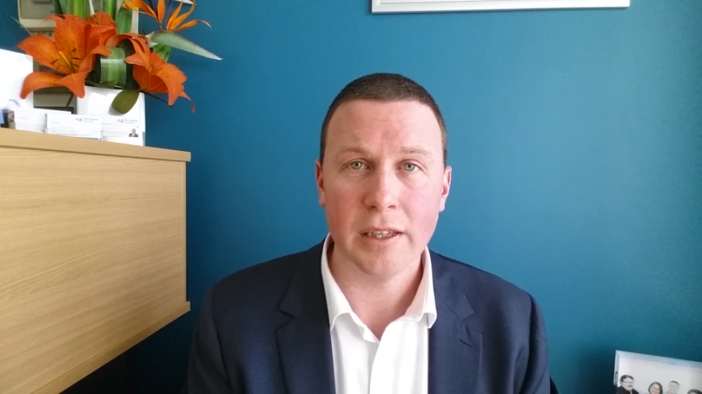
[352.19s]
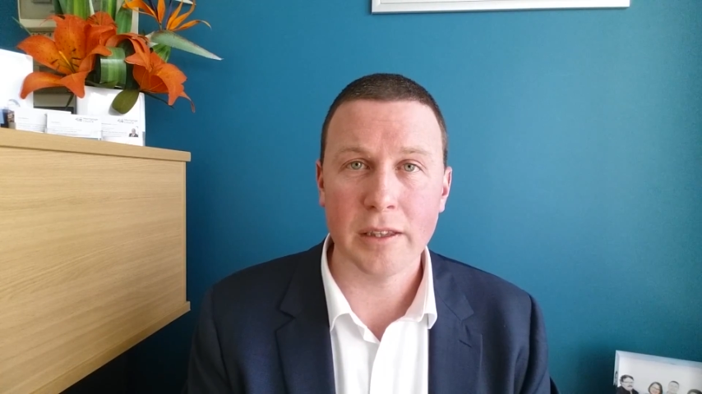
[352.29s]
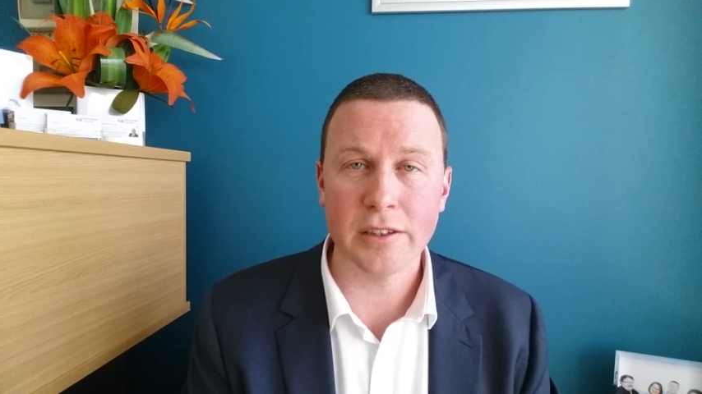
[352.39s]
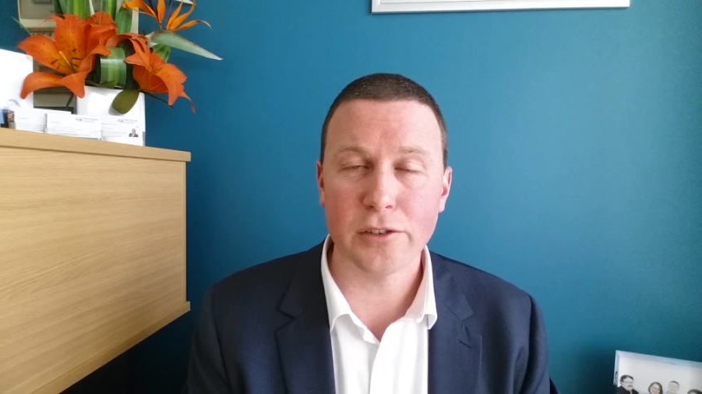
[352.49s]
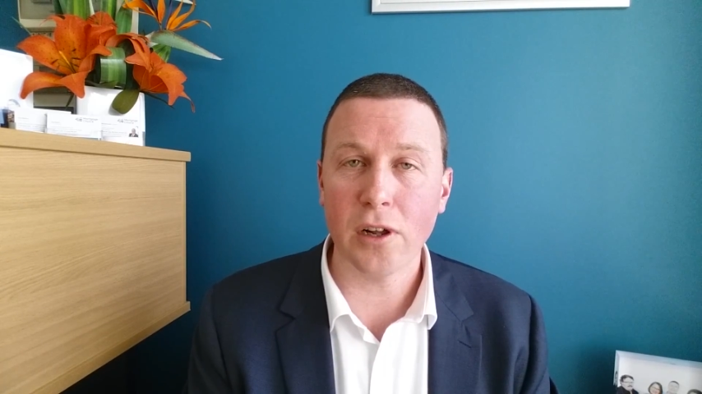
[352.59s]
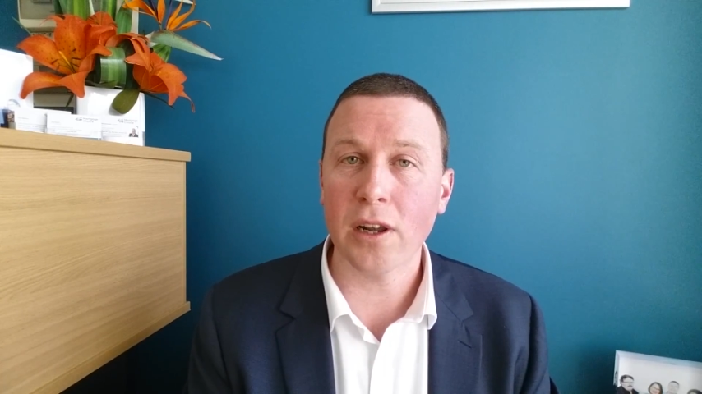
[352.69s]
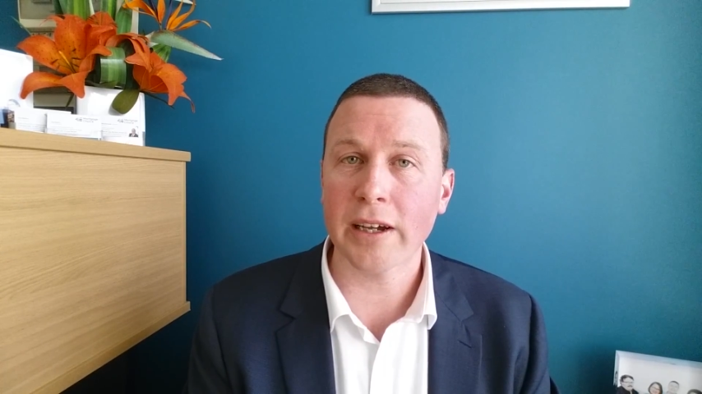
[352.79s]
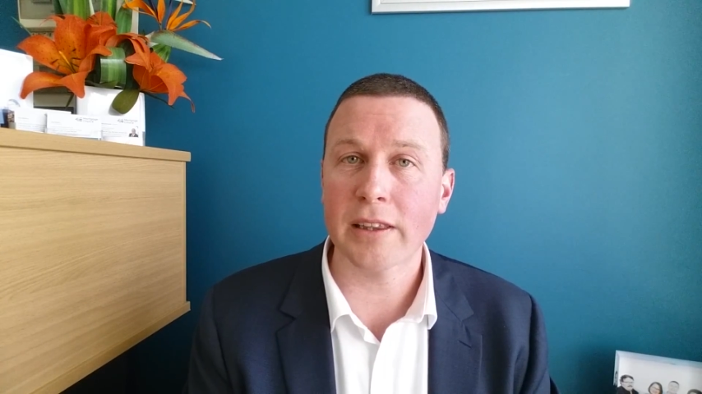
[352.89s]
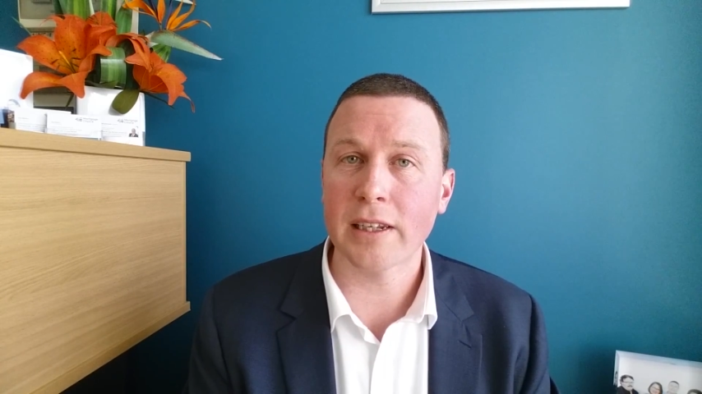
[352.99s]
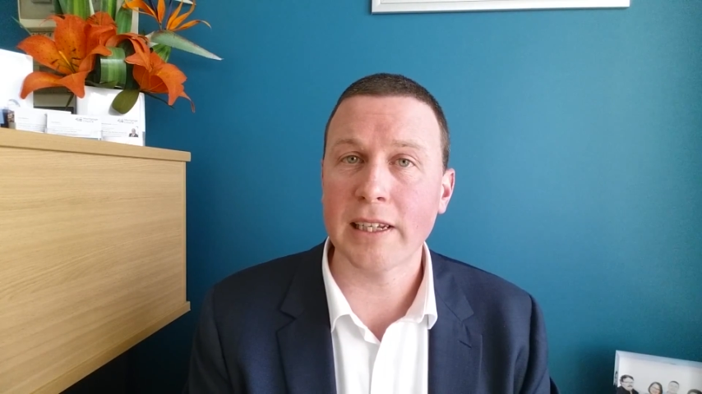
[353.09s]
It's not
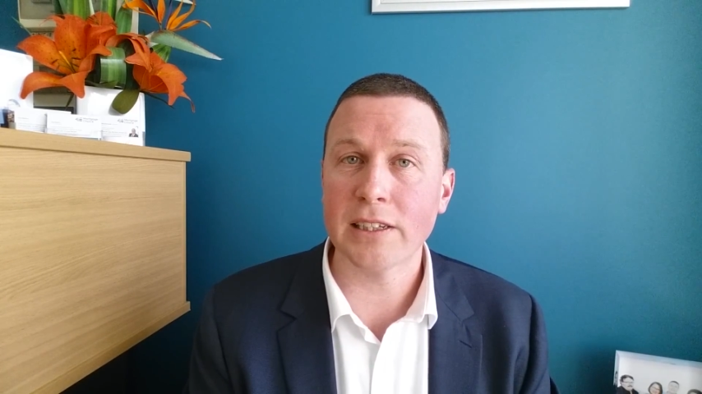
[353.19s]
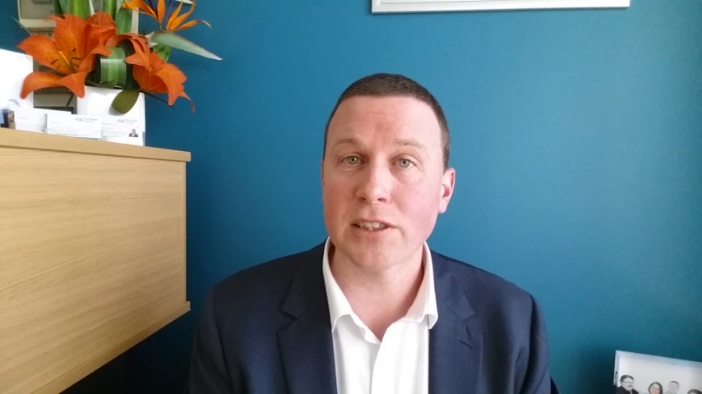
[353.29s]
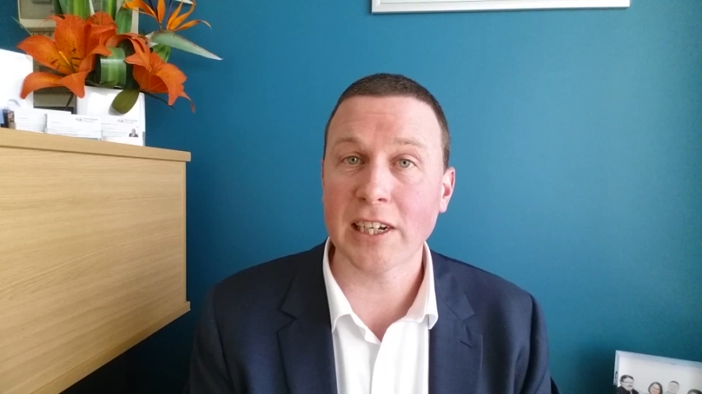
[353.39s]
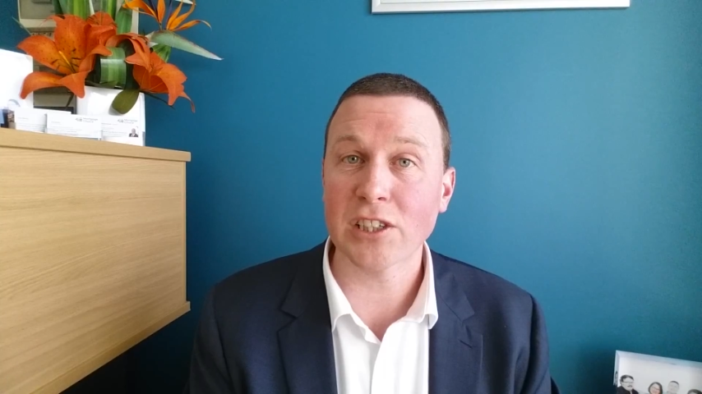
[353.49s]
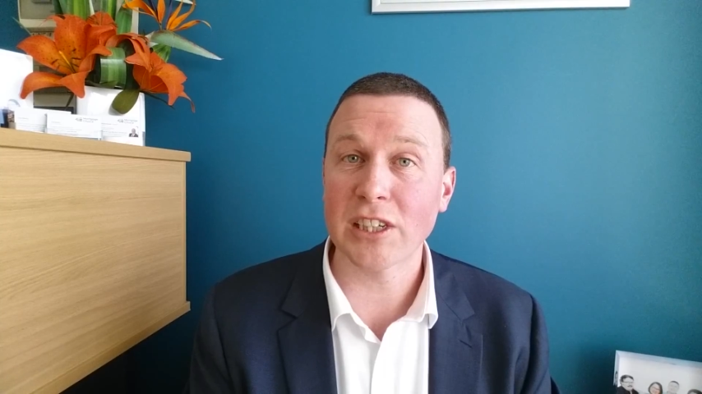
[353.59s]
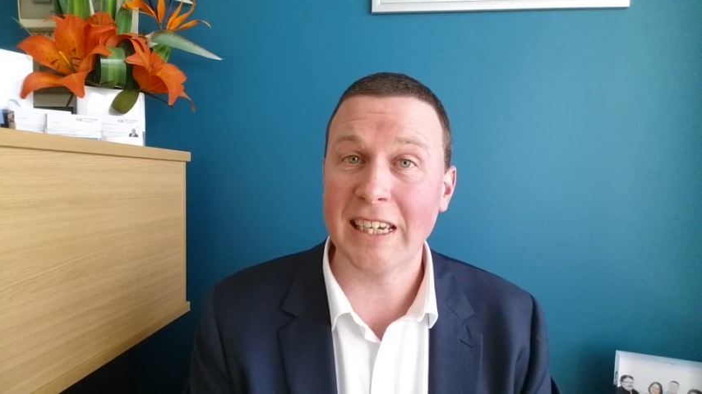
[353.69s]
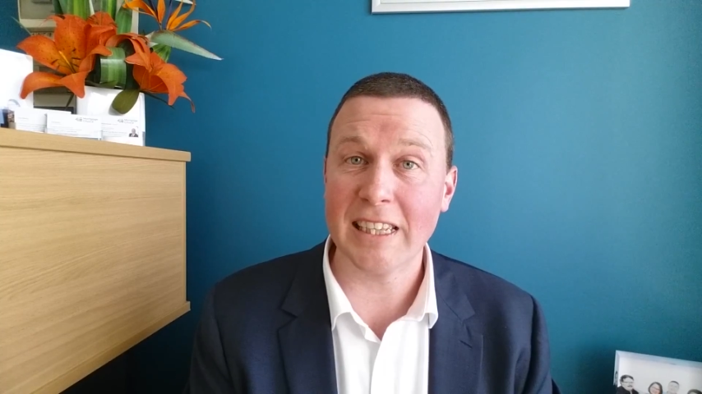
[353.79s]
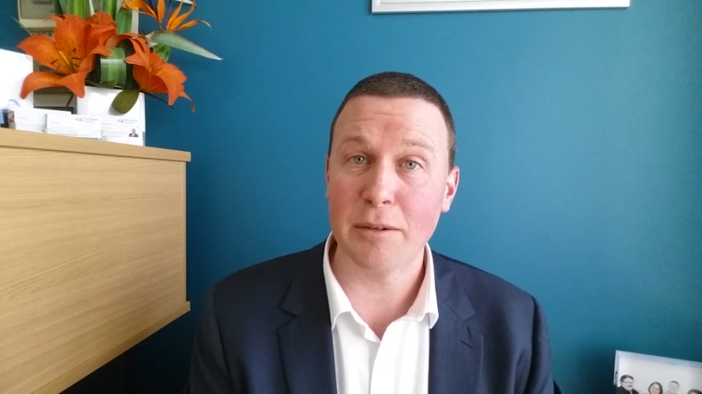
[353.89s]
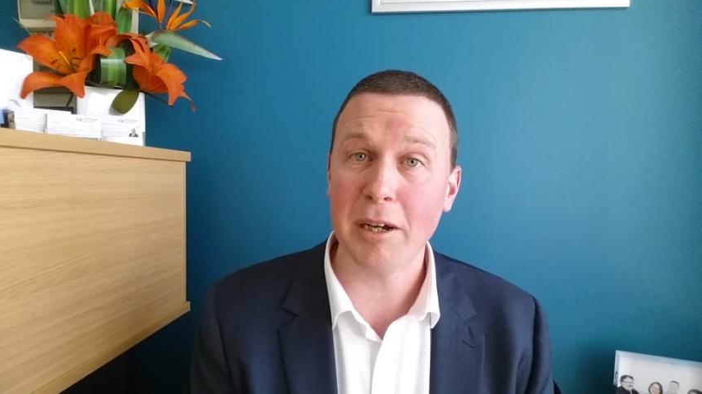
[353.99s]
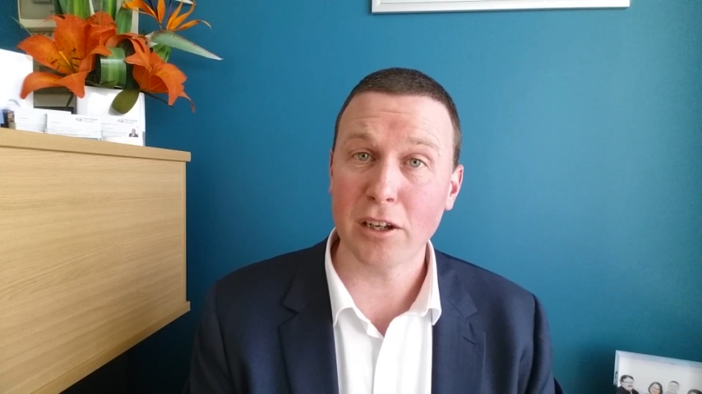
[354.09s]
like the lenders actually
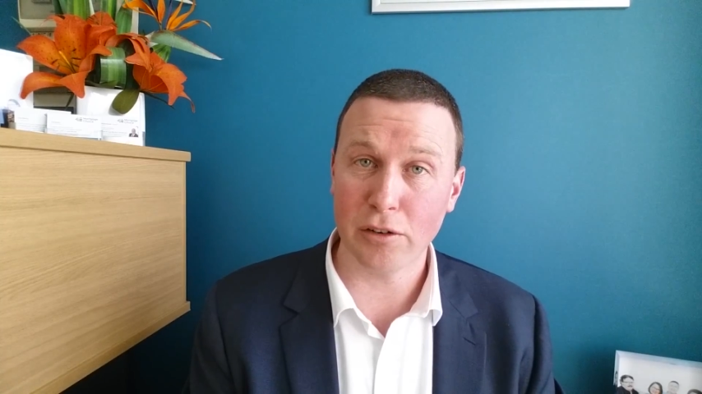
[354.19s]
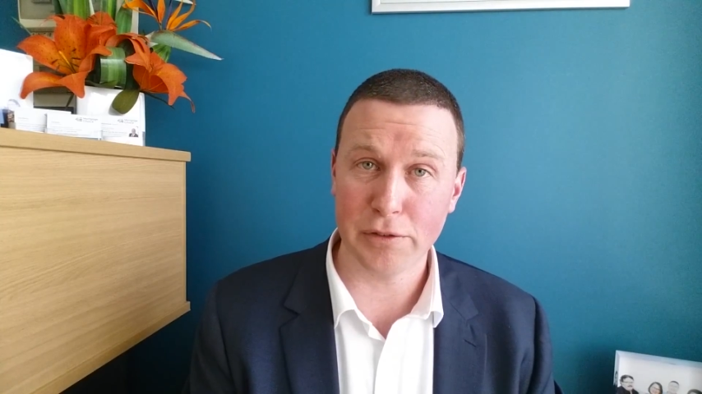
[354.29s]
get their money